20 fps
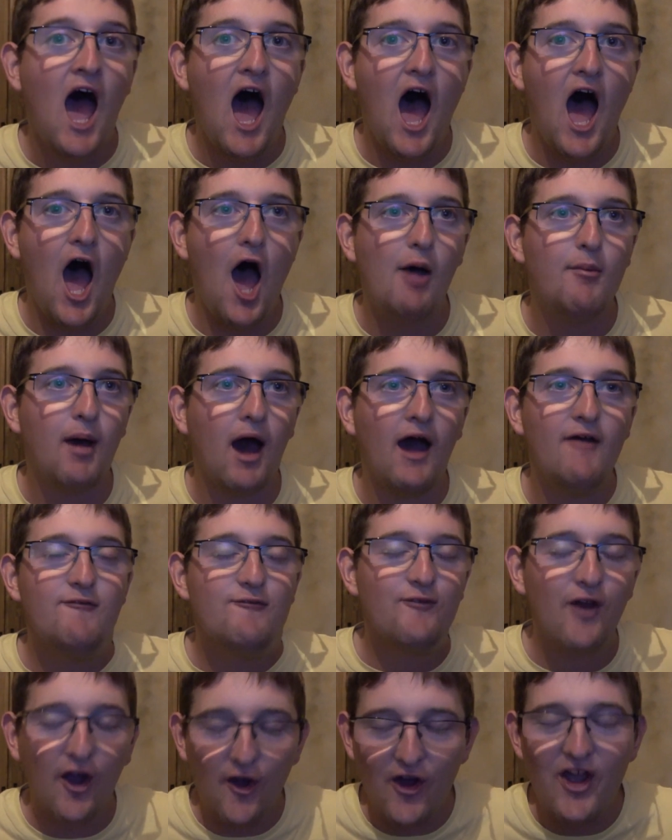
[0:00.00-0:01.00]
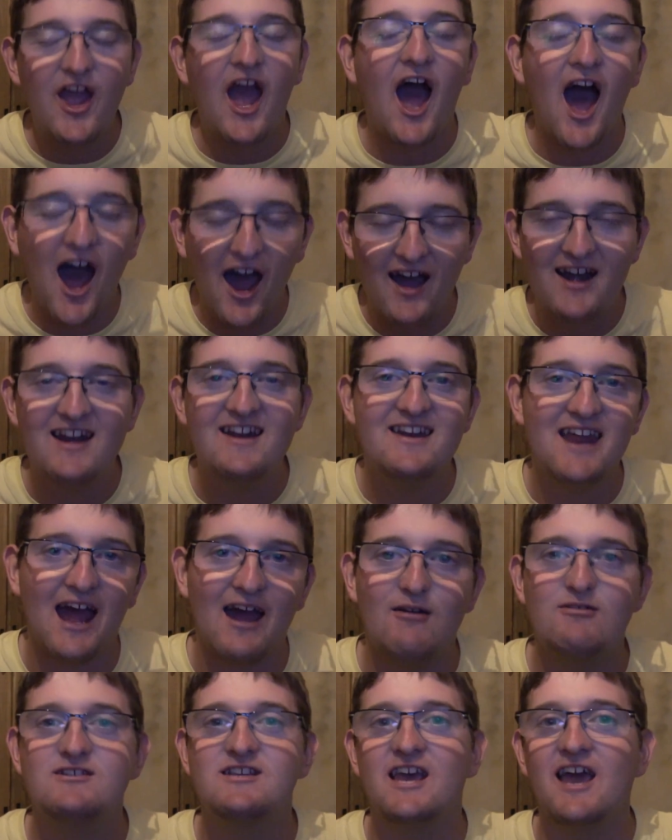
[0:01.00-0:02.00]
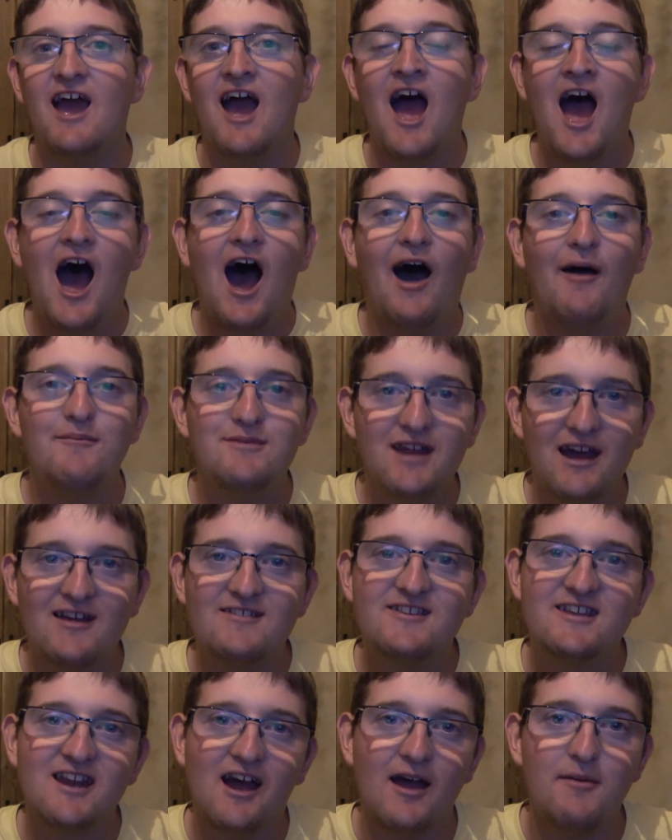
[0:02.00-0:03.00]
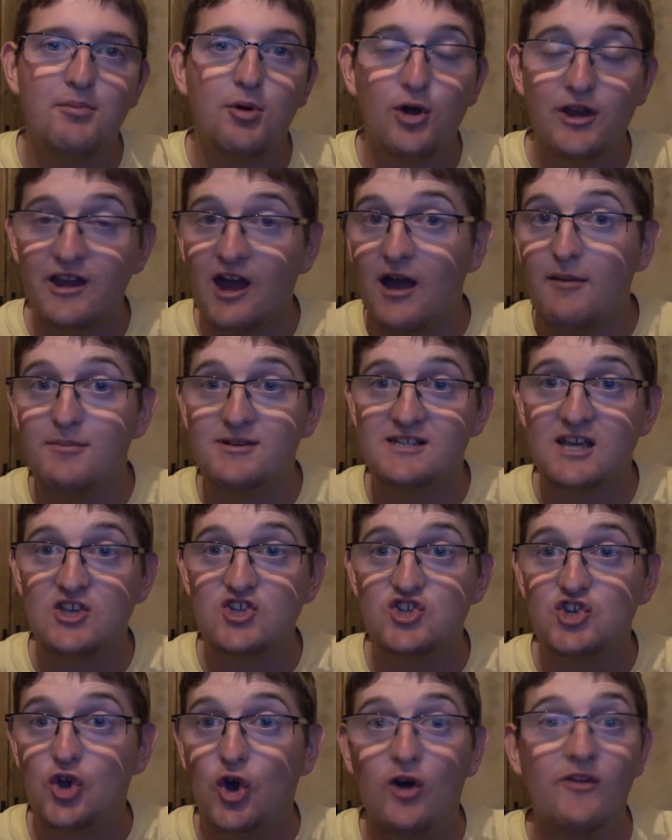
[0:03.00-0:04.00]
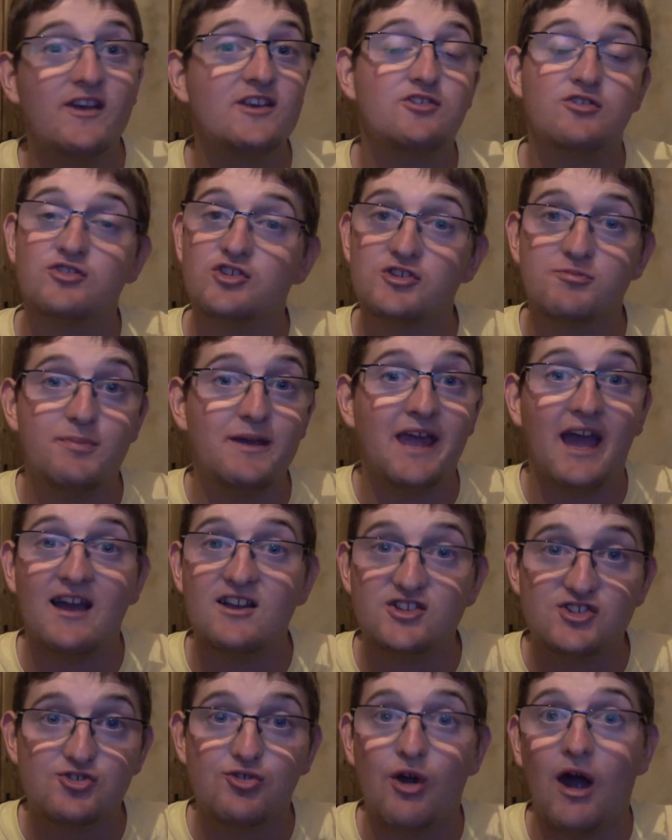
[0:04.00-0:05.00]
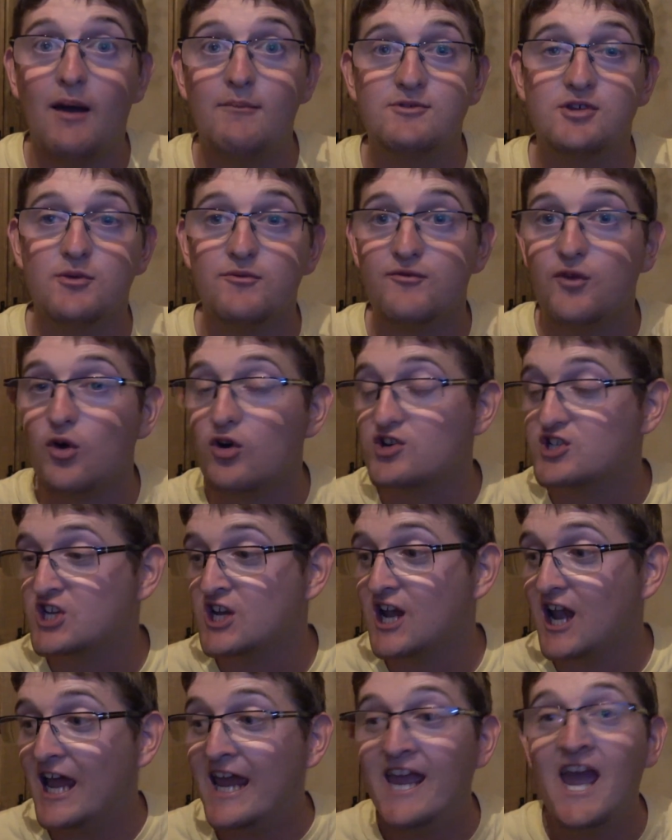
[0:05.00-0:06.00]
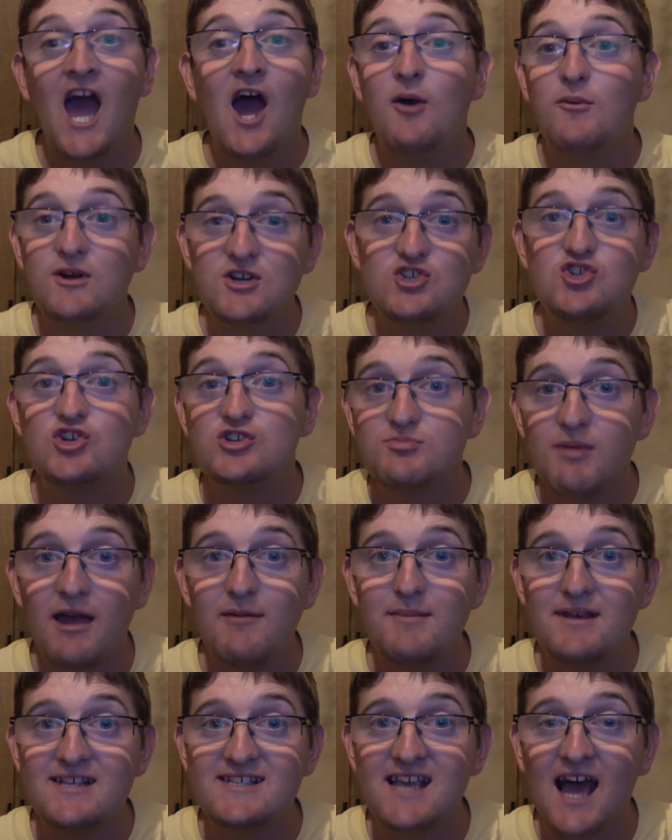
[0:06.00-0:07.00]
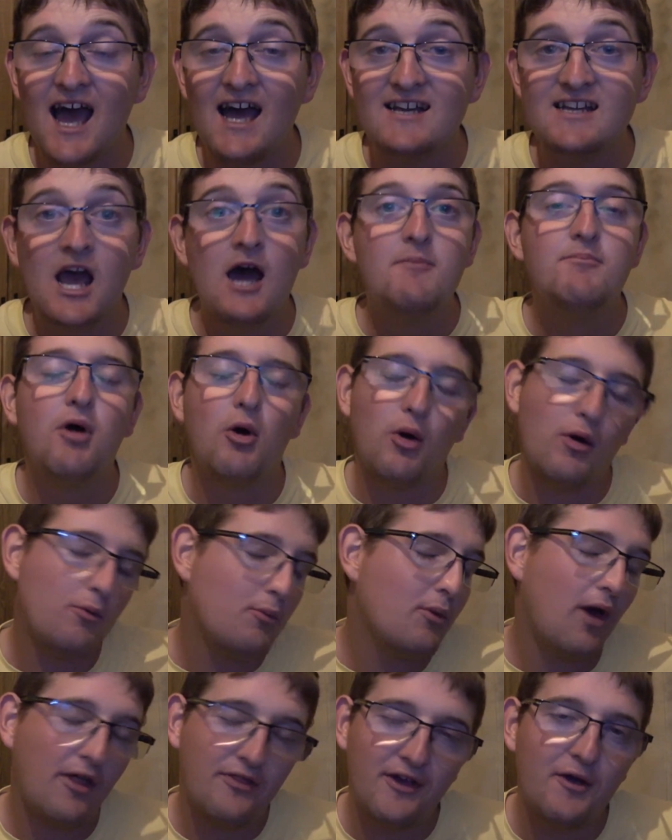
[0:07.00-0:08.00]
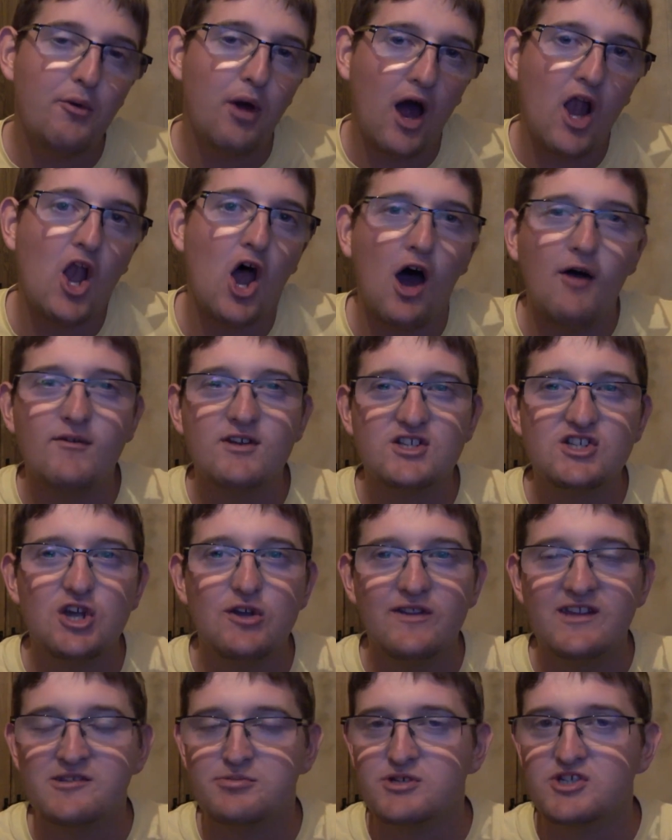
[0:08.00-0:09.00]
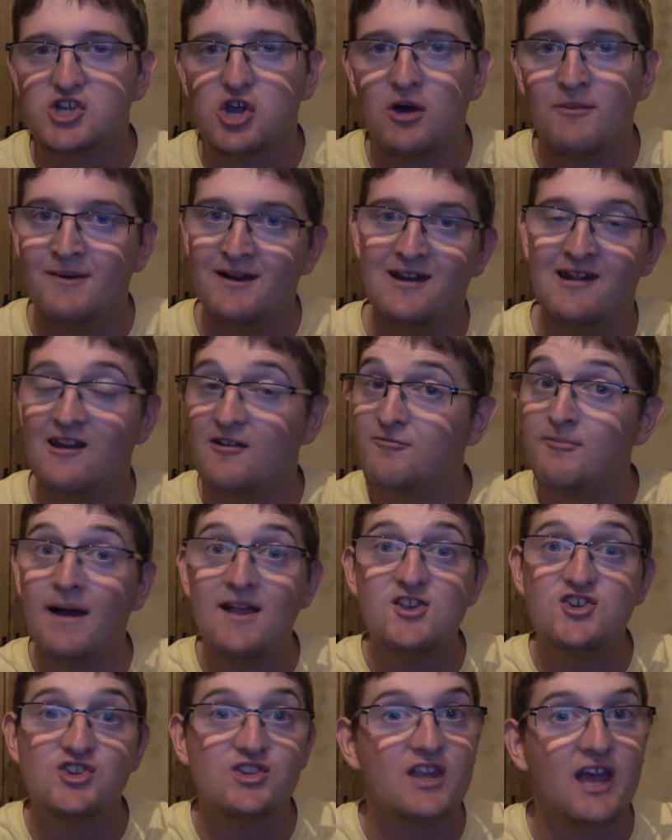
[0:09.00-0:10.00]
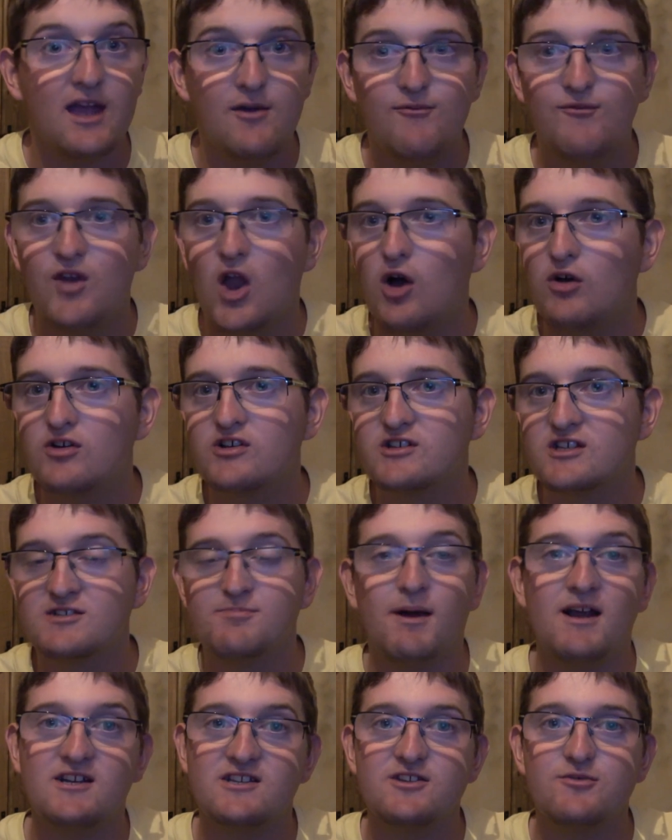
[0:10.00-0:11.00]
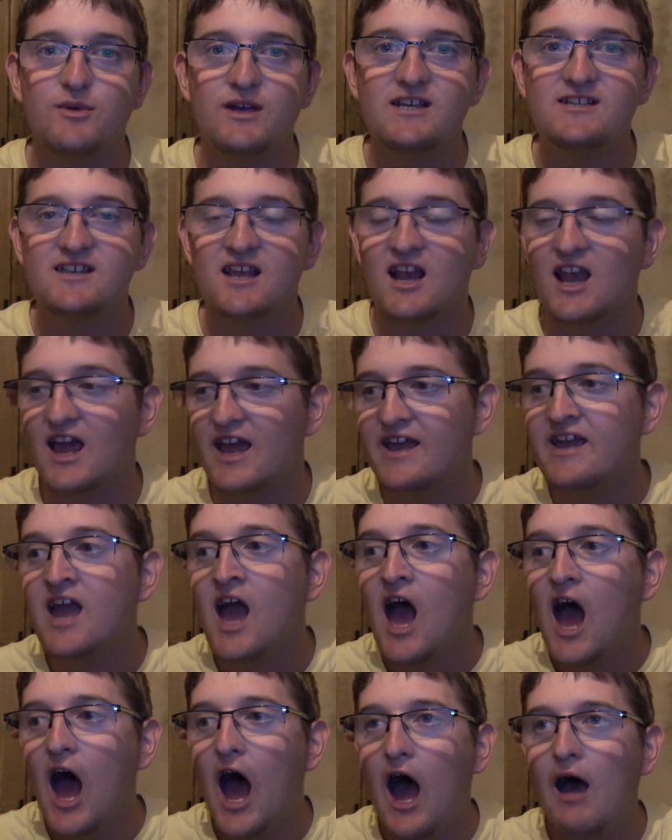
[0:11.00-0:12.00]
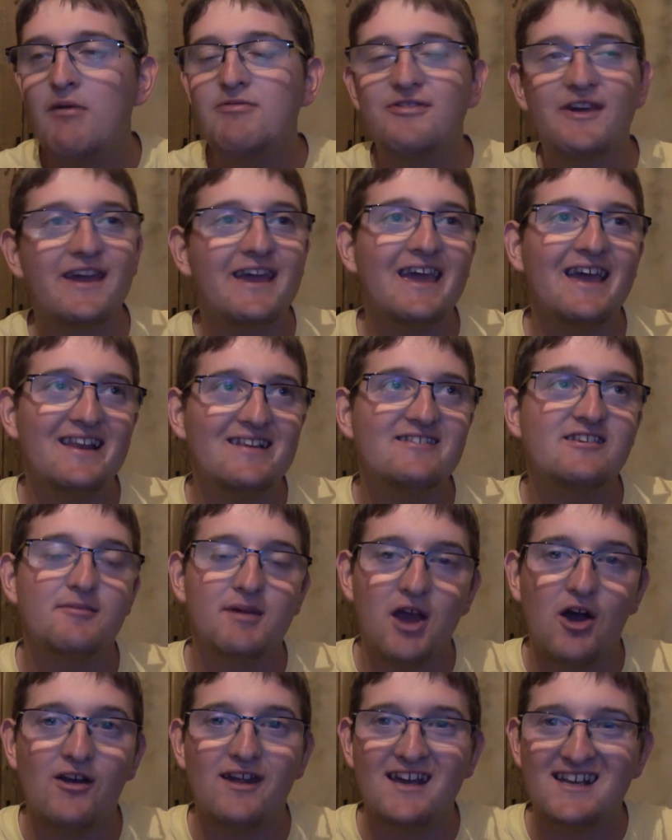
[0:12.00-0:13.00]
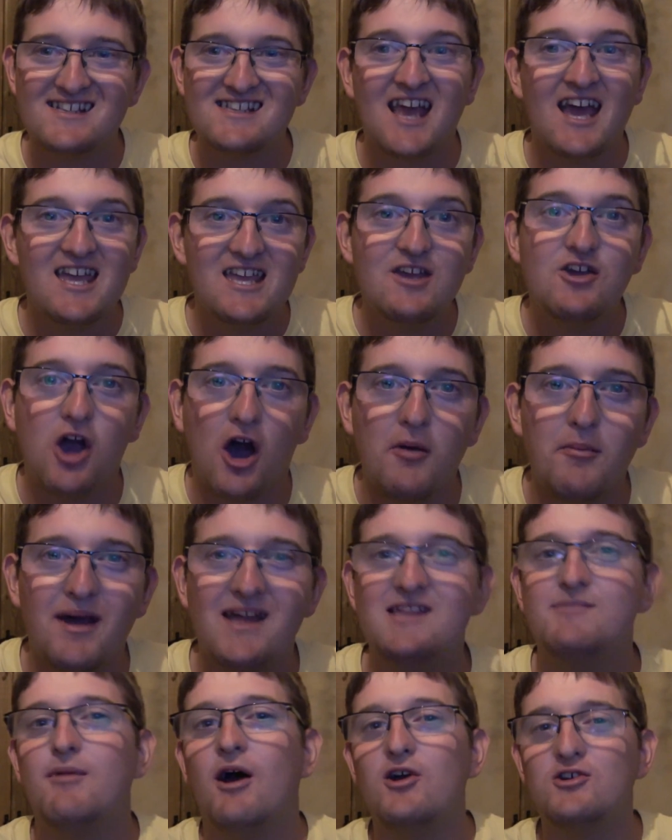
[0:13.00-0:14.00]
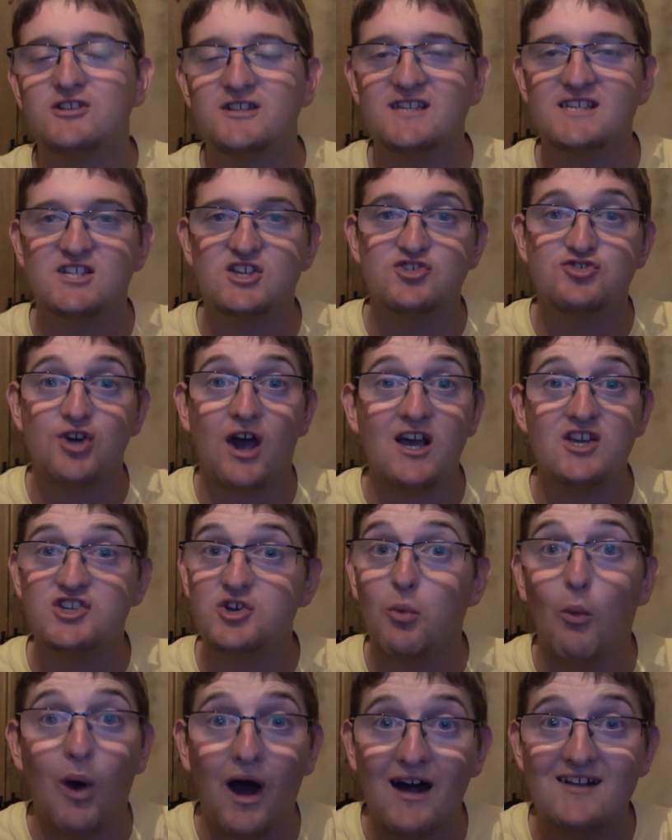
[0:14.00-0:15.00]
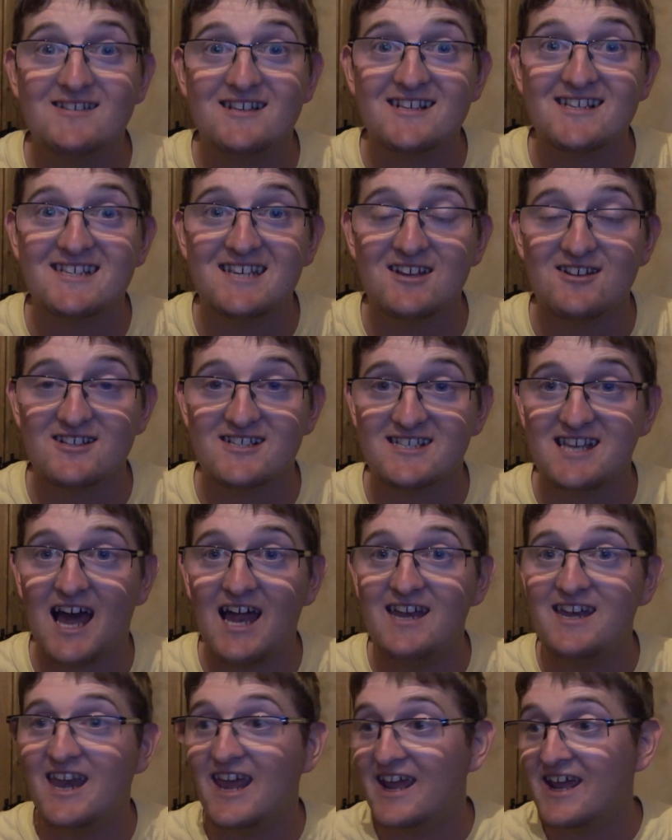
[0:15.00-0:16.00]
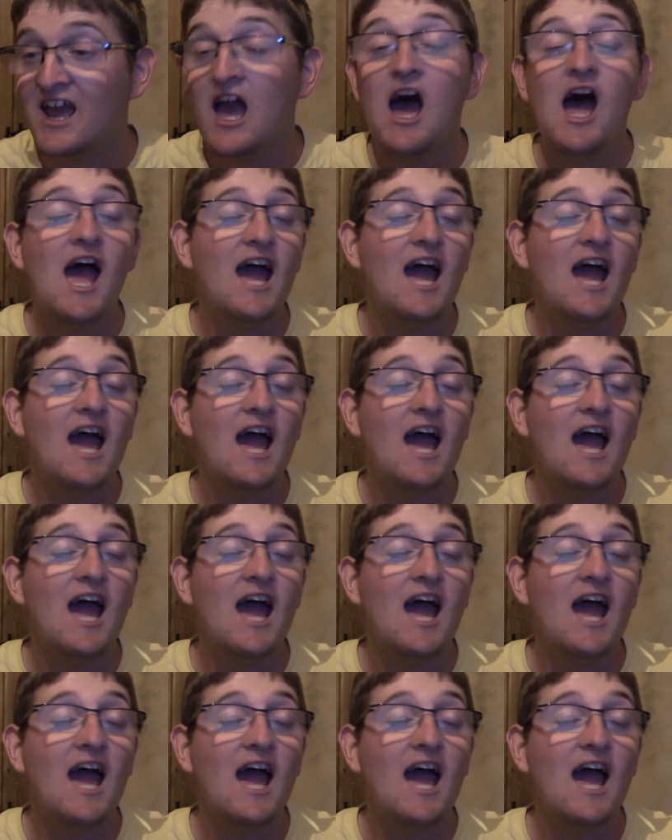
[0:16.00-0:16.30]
Um, I very highly doubt it. I'm 99.9% percent 09 sure this will just be getting scrapped, unfortunately, which does make me sad, but I think a lot of us knew this was coming, and I've mentioned it in vlogs, especially recently, and uh, thinking, to be honest, you got to make the most of this attraction whilst it's still standing.